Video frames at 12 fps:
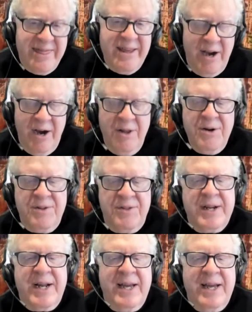The
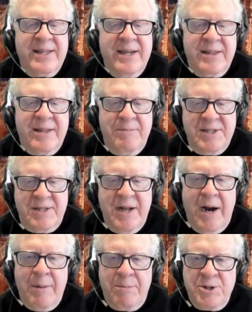other thing I think the
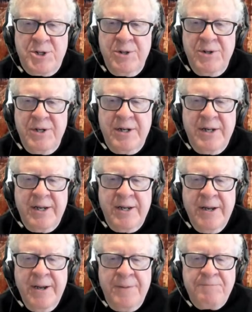missed
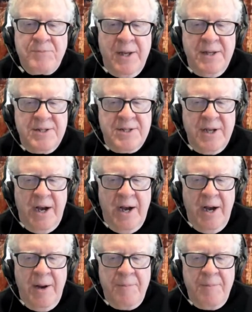opportunity is